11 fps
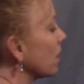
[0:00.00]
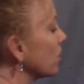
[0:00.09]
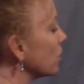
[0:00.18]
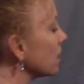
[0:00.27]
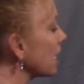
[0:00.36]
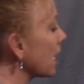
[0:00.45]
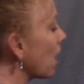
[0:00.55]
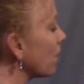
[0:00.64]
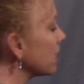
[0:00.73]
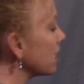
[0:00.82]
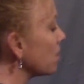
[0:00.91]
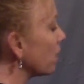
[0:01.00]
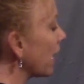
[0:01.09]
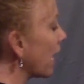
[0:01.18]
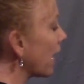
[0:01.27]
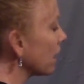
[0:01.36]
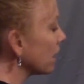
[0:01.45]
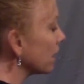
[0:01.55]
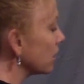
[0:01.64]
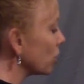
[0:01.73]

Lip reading: just like how I did the black,